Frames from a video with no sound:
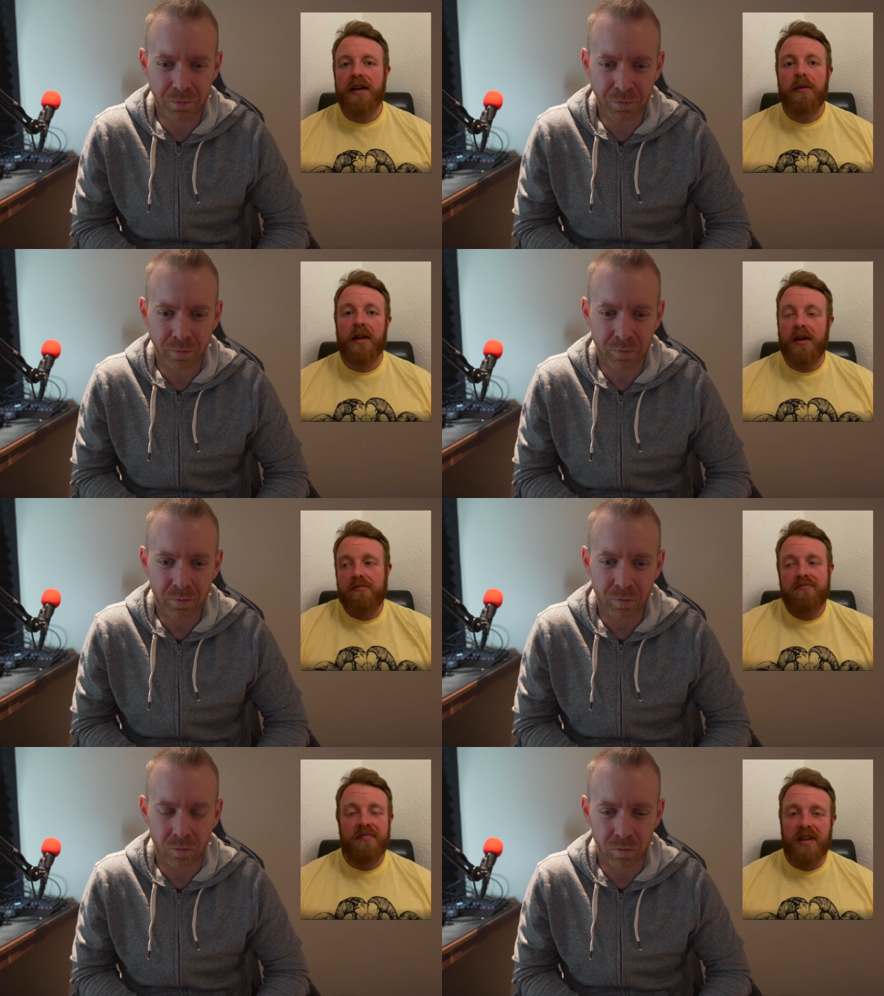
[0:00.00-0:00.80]
Speaker 1: without
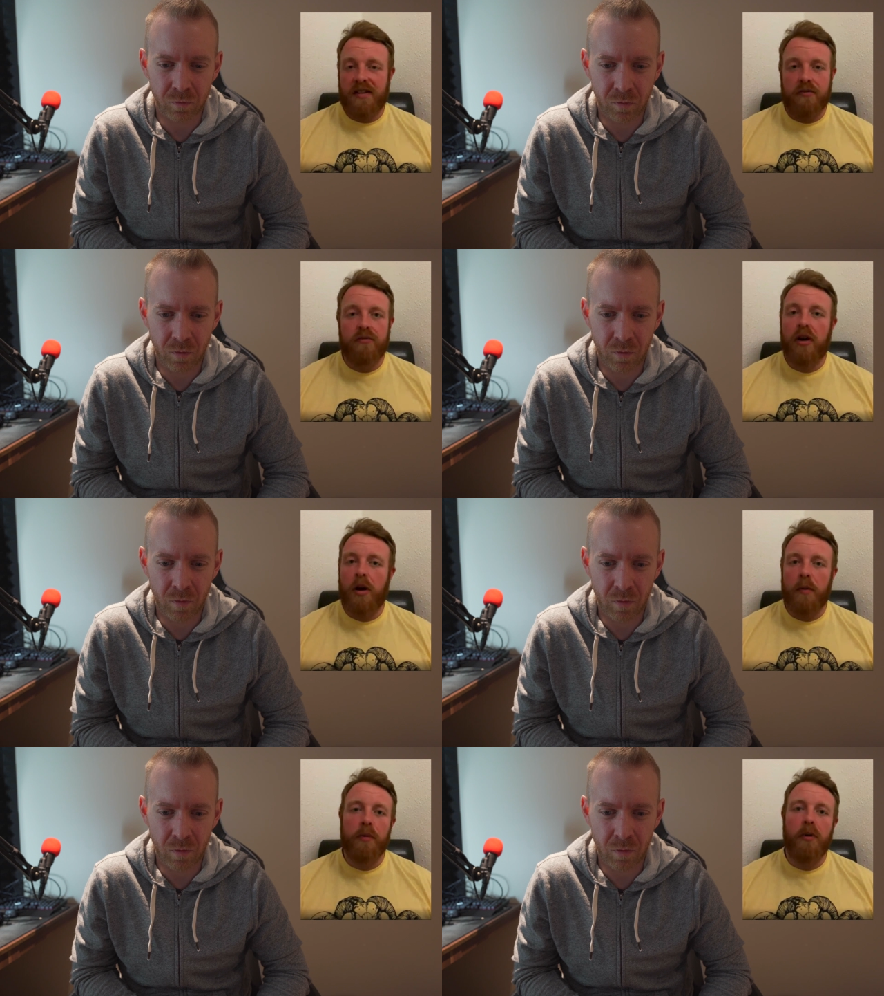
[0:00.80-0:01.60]
any
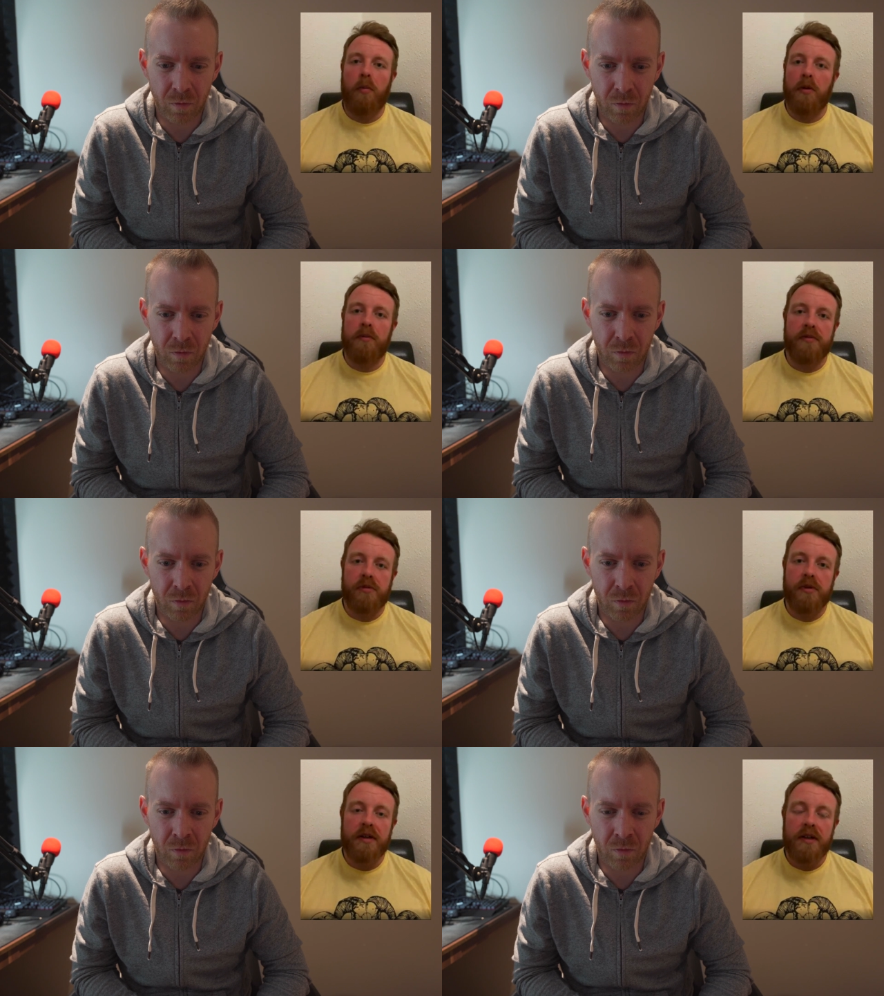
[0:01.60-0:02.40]
drama, problems,
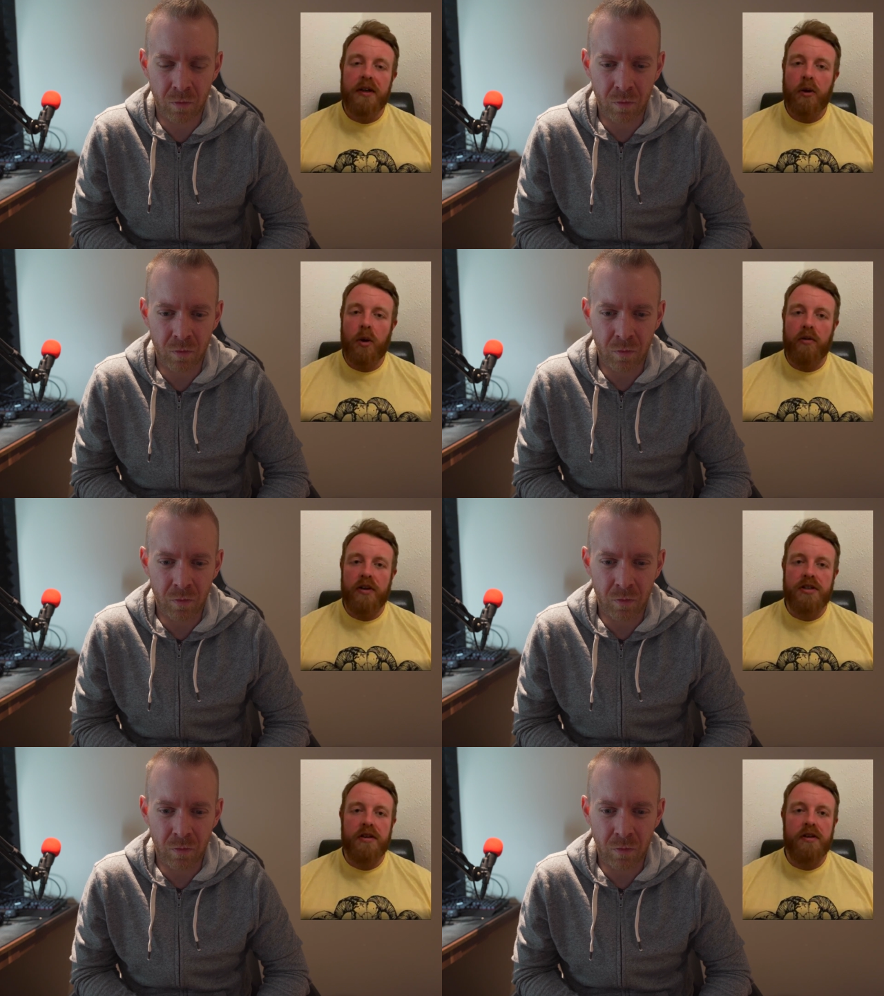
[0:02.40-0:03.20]
or or
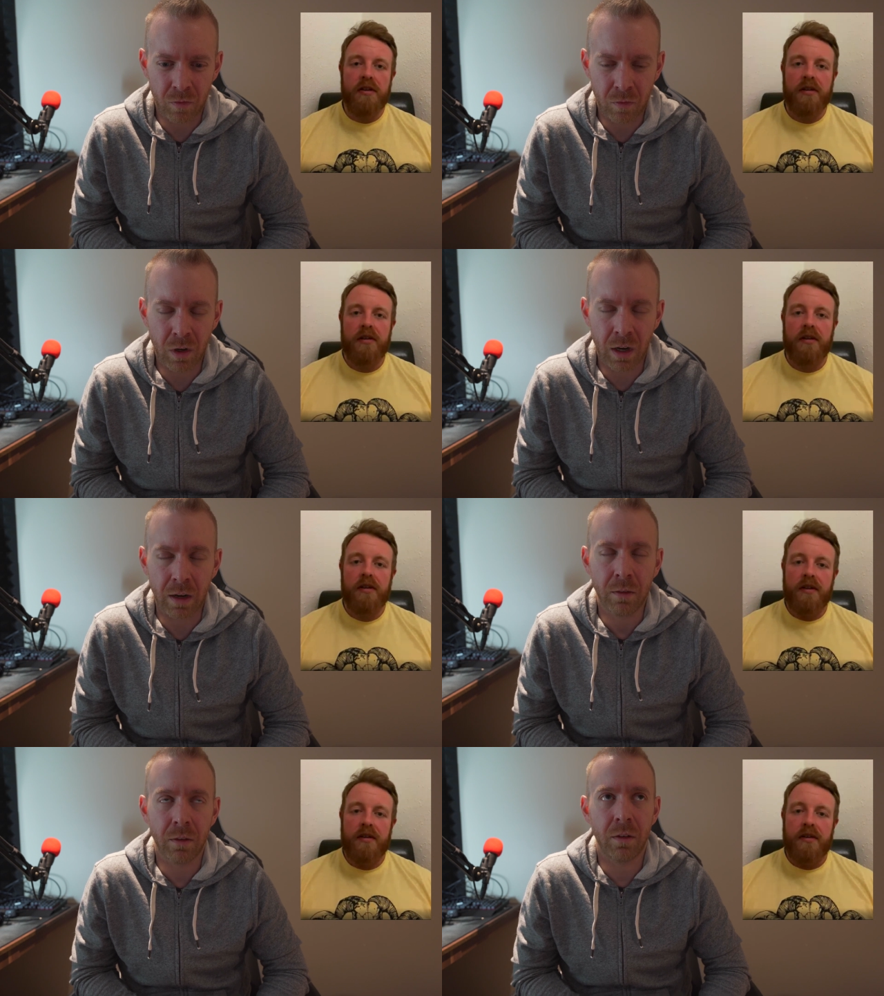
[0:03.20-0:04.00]
issue.
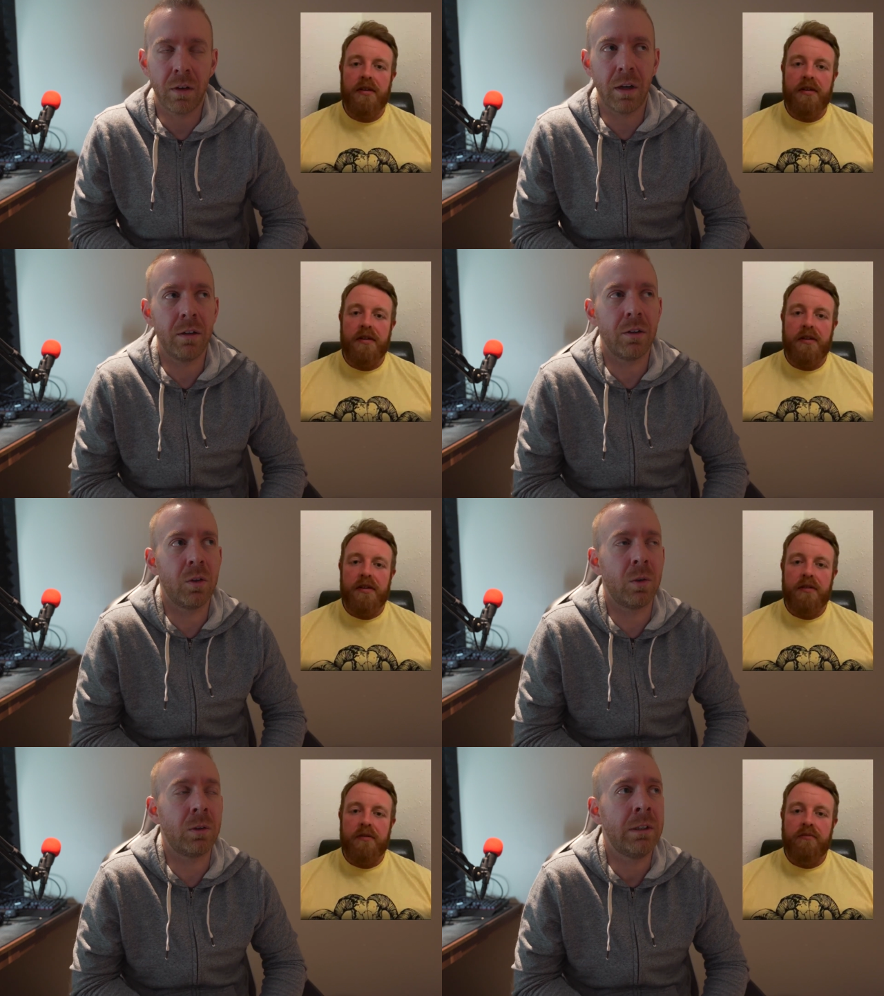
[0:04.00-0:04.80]
Speaker 2: Okay. Okay.
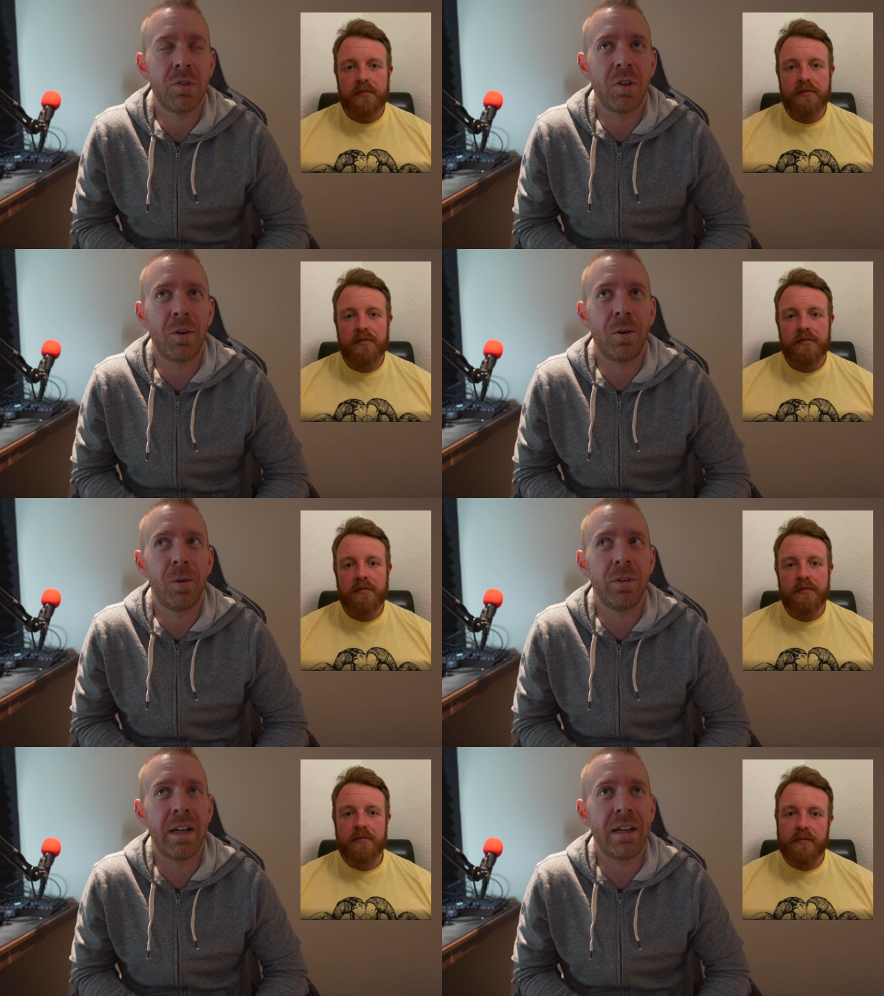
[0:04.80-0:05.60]
Cool.
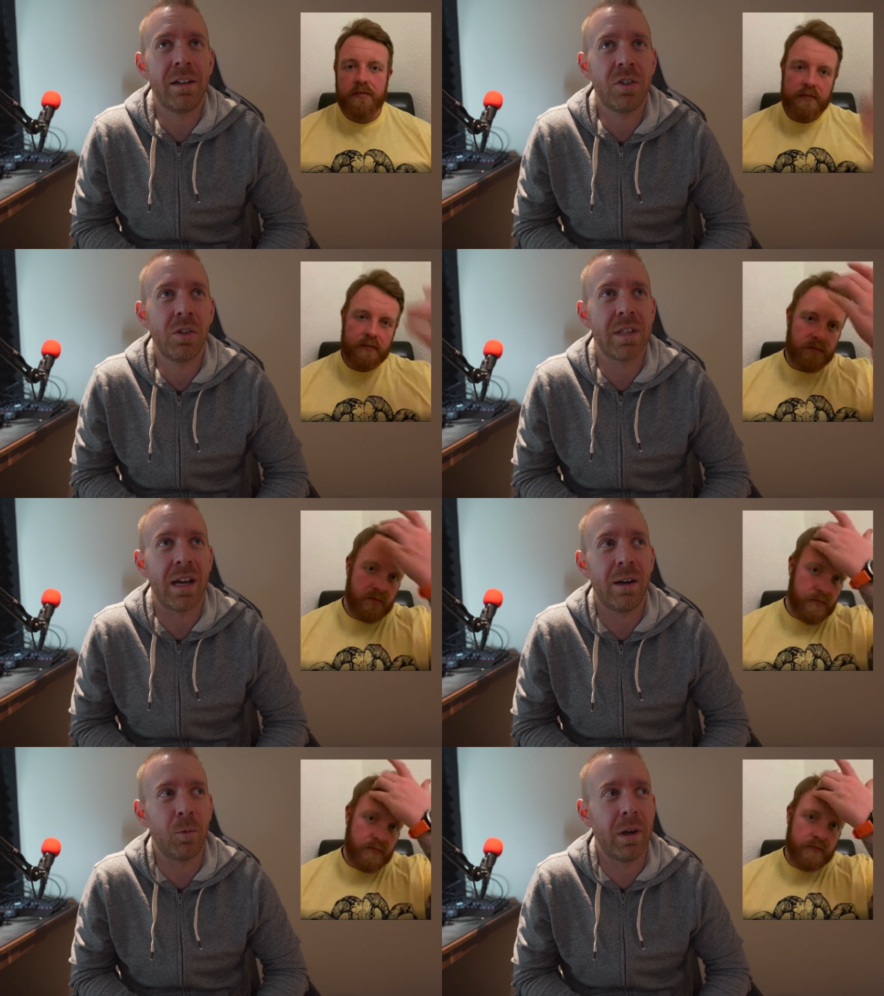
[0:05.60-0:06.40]
So that answers
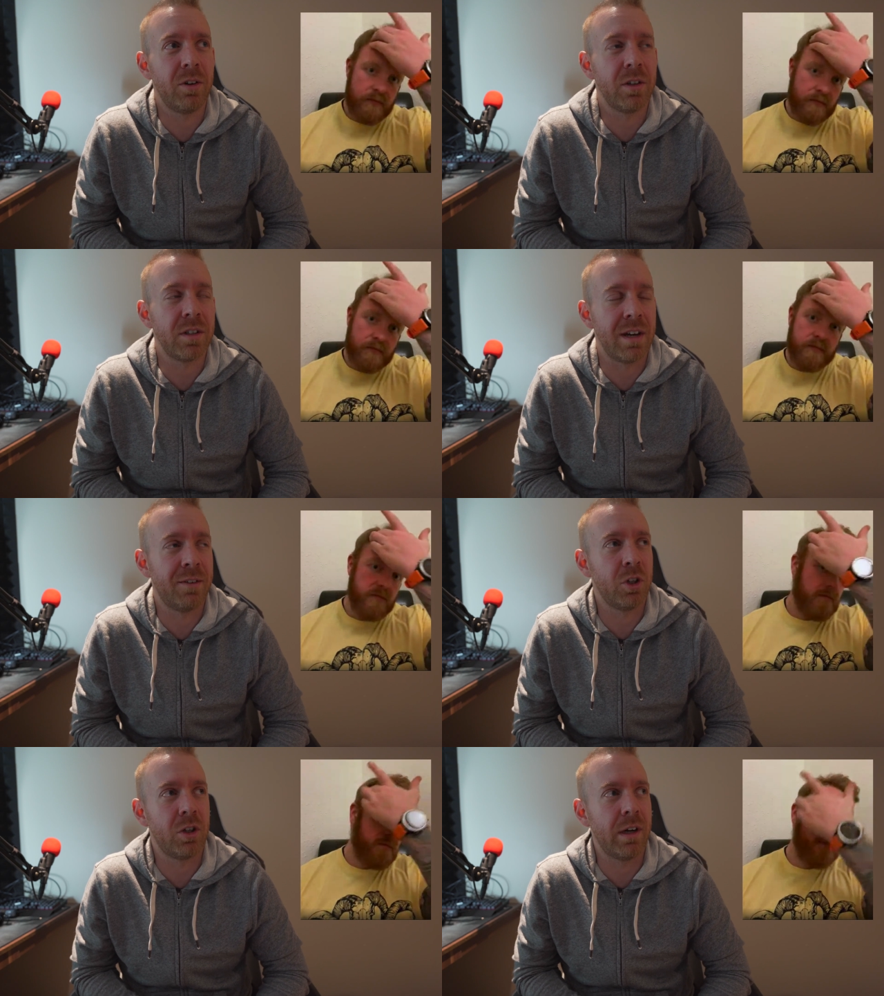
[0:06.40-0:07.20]
that. Weather is
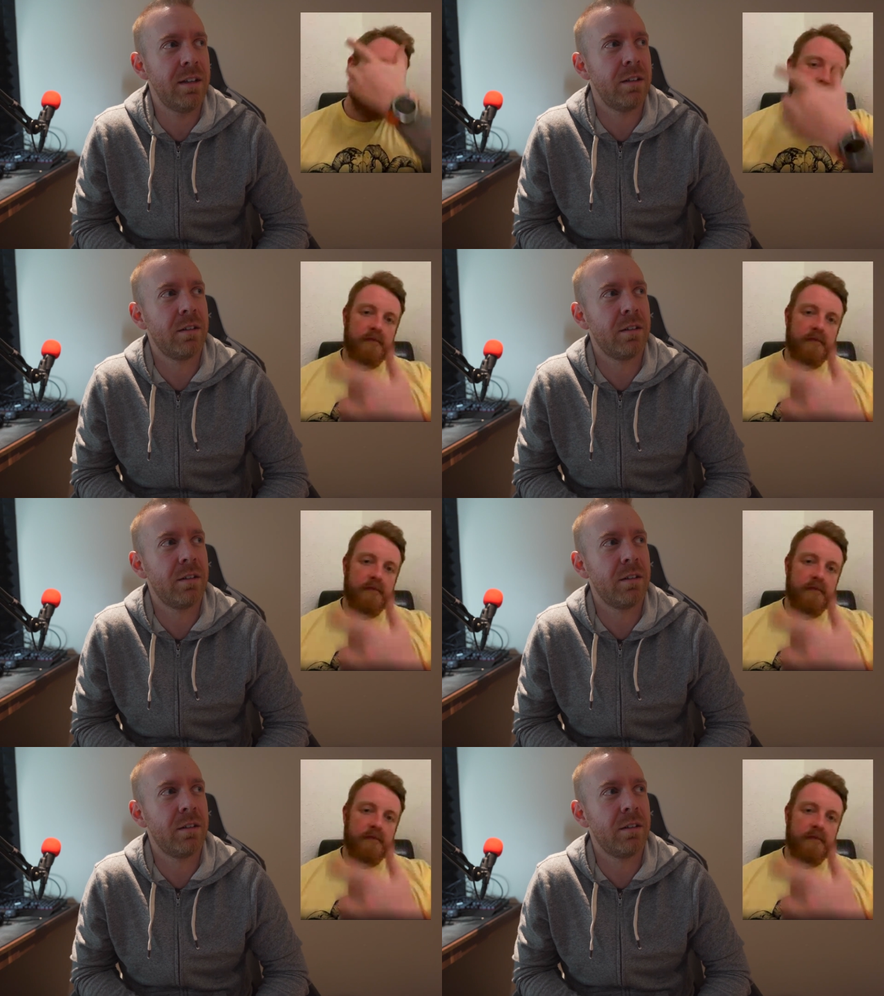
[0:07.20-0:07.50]
never great,